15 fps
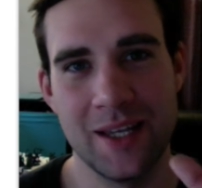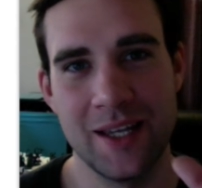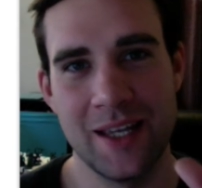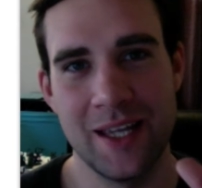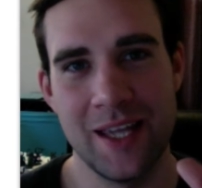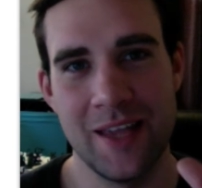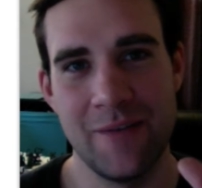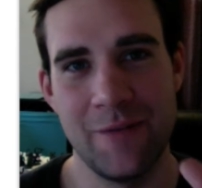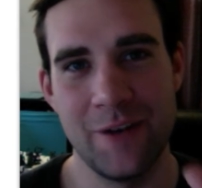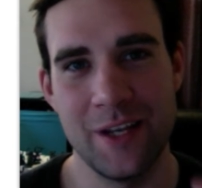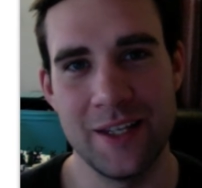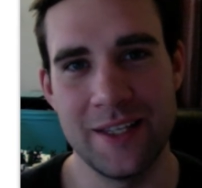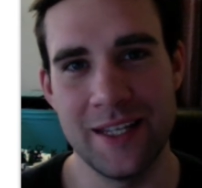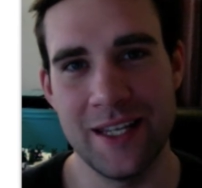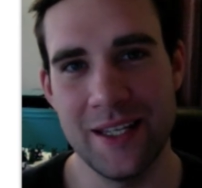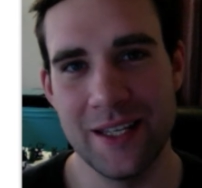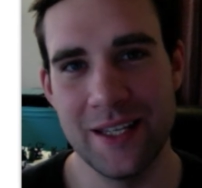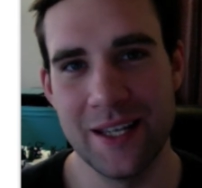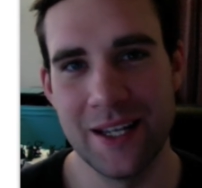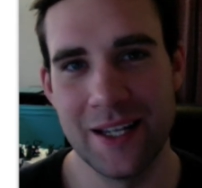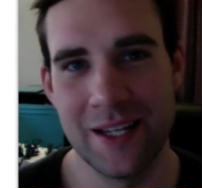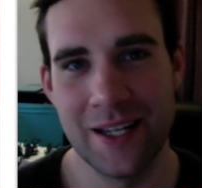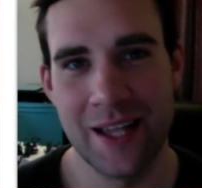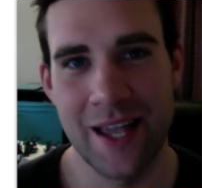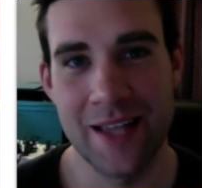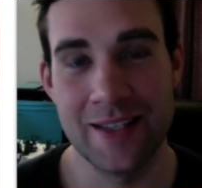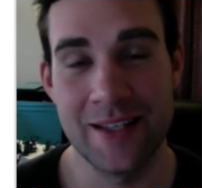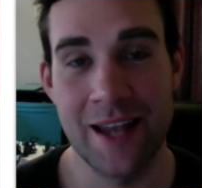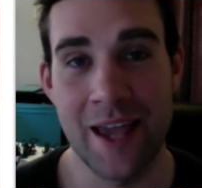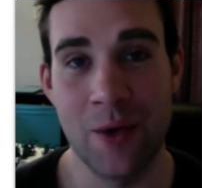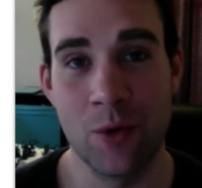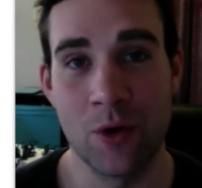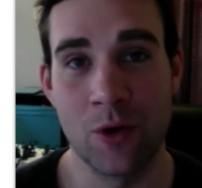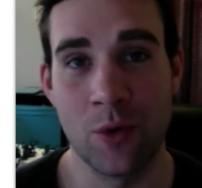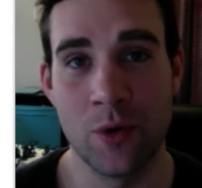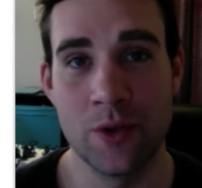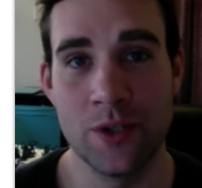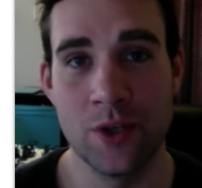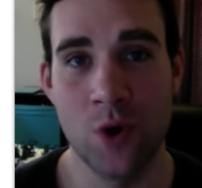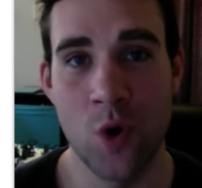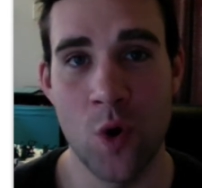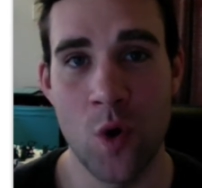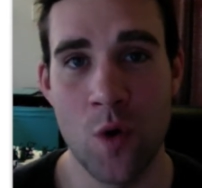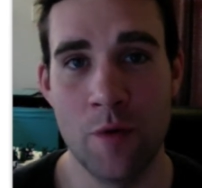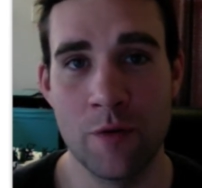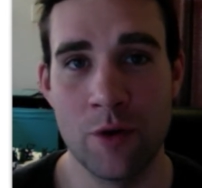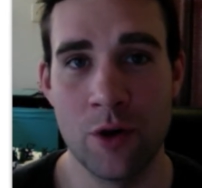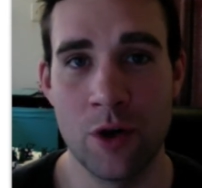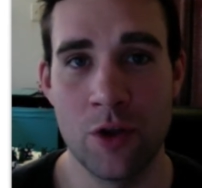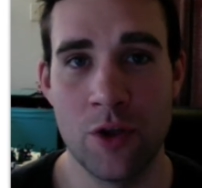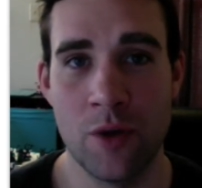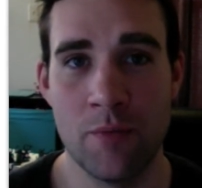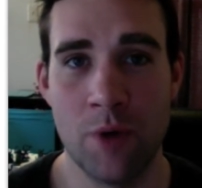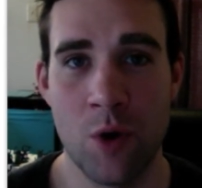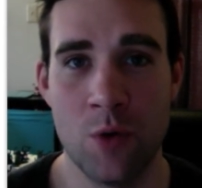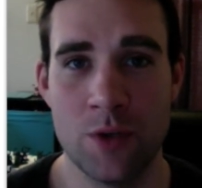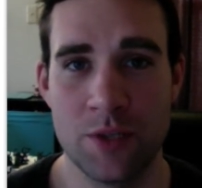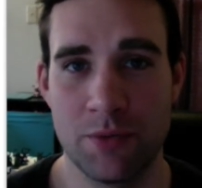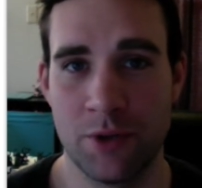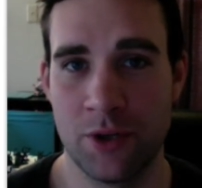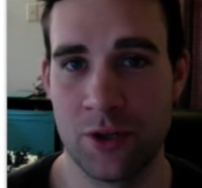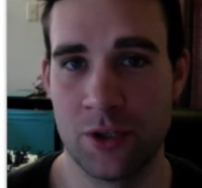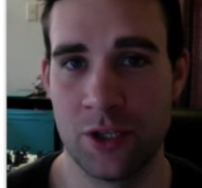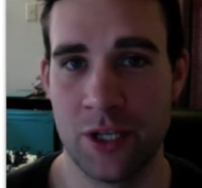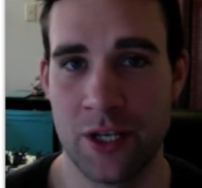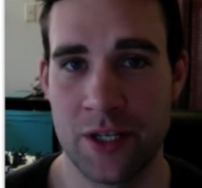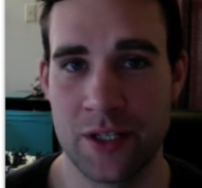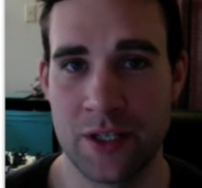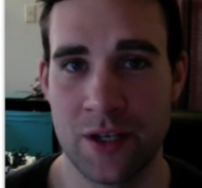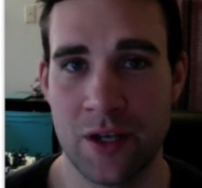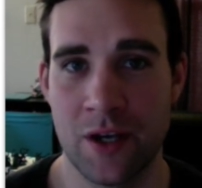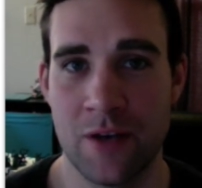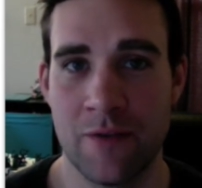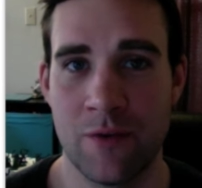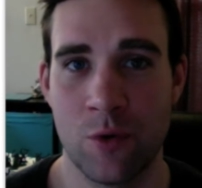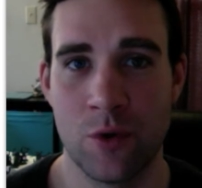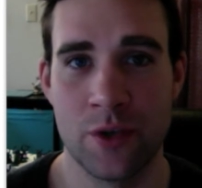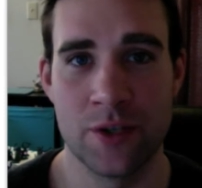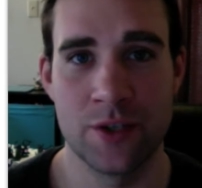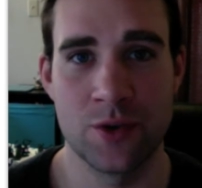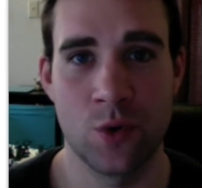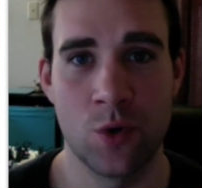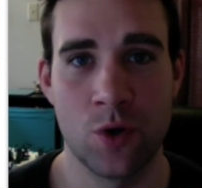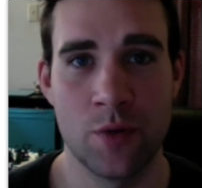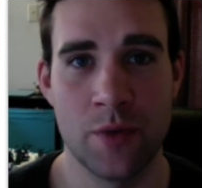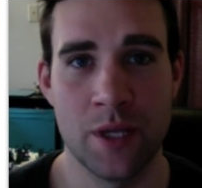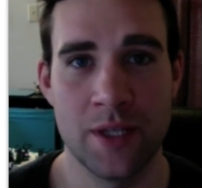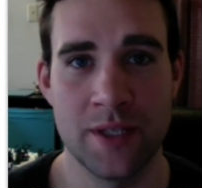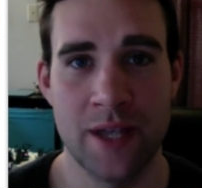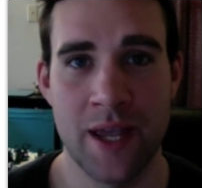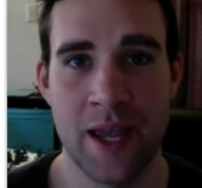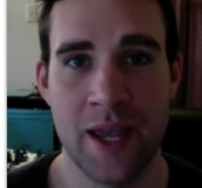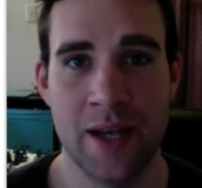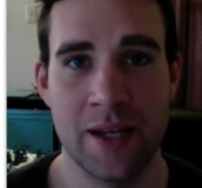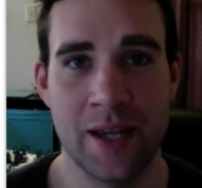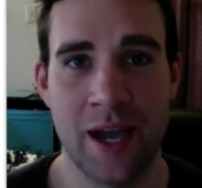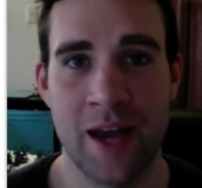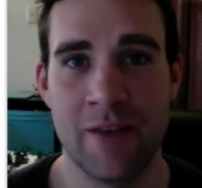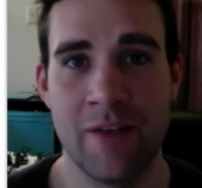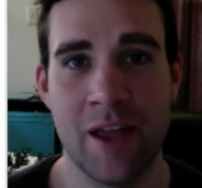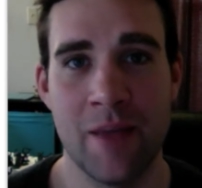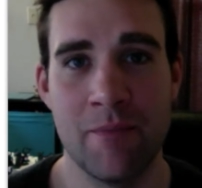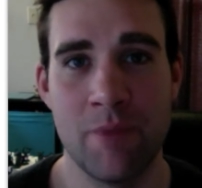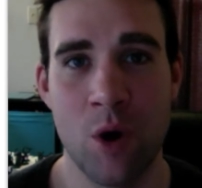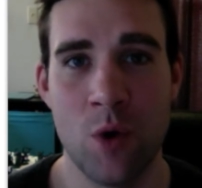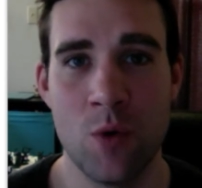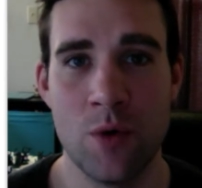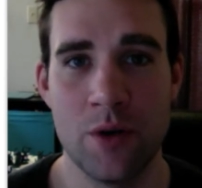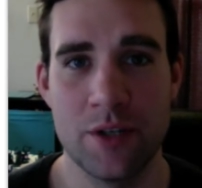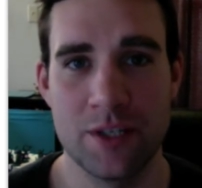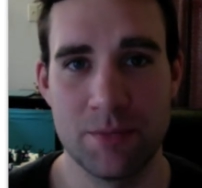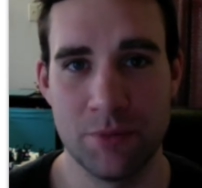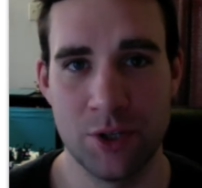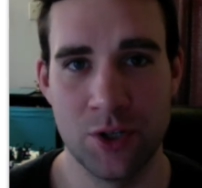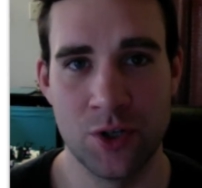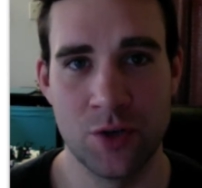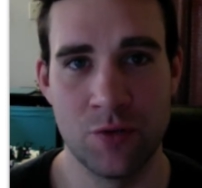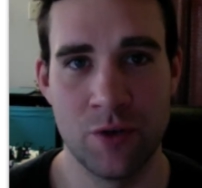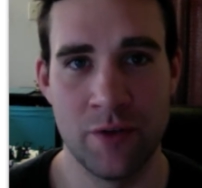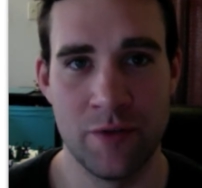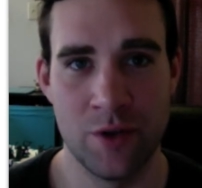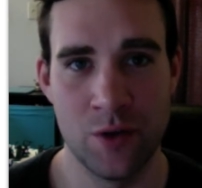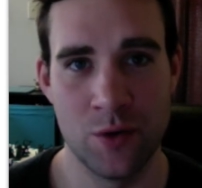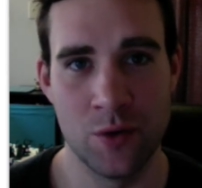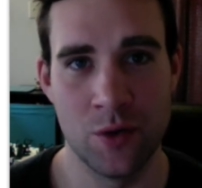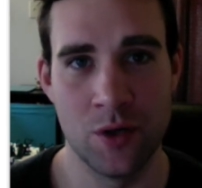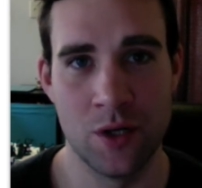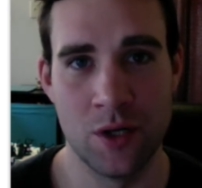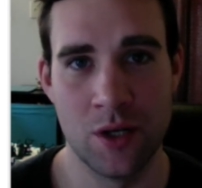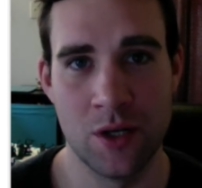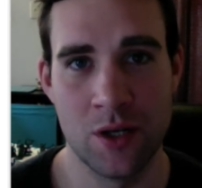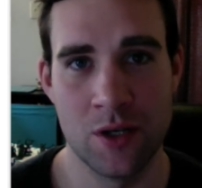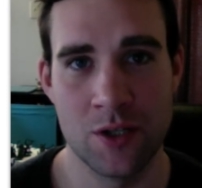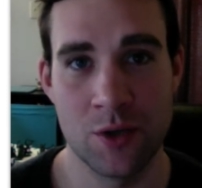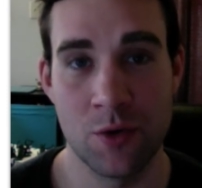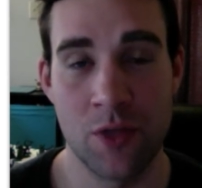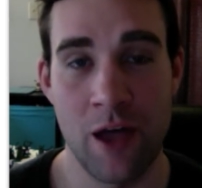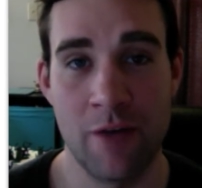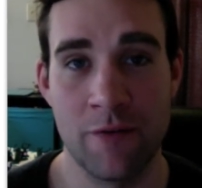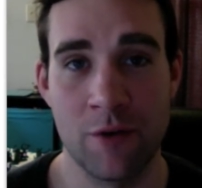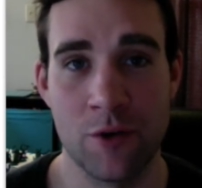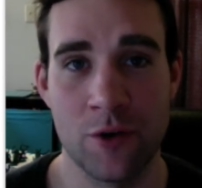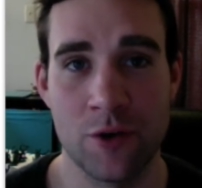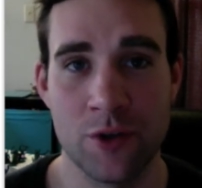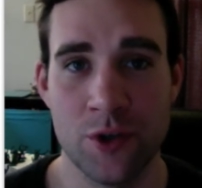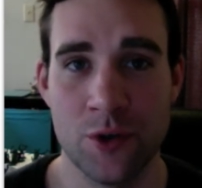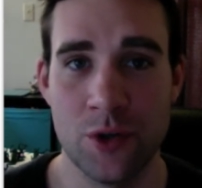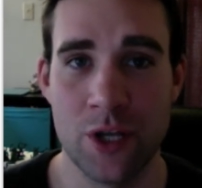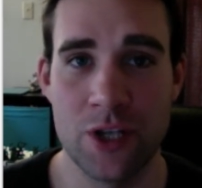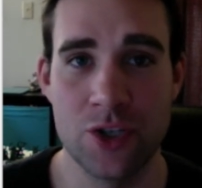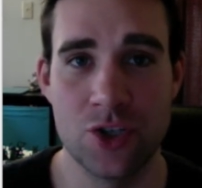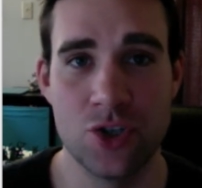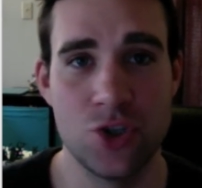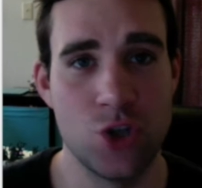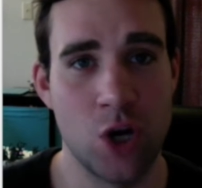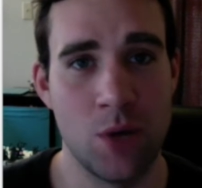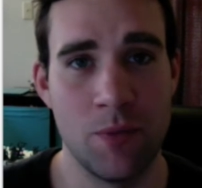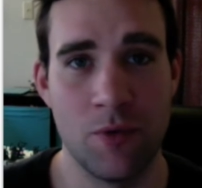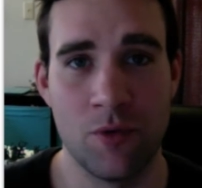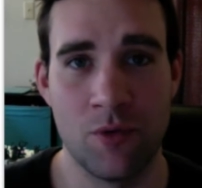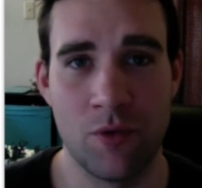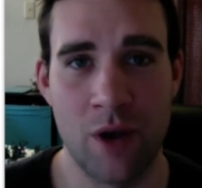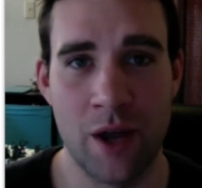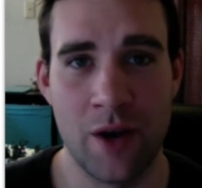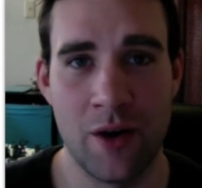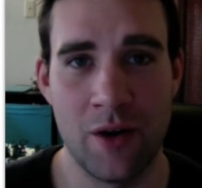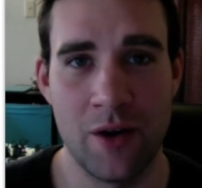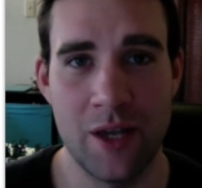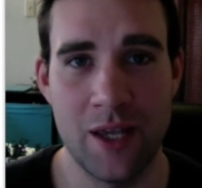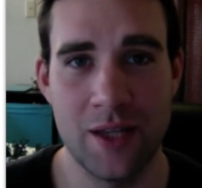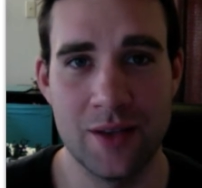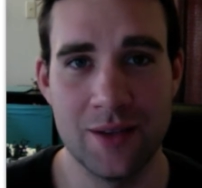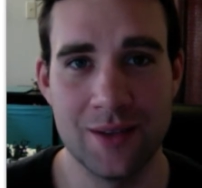Infinite D, and today we're going to go over the Bone Splitter list for this tournament and kind of a Bone Splitter review. So without further ado, let's jump right on in.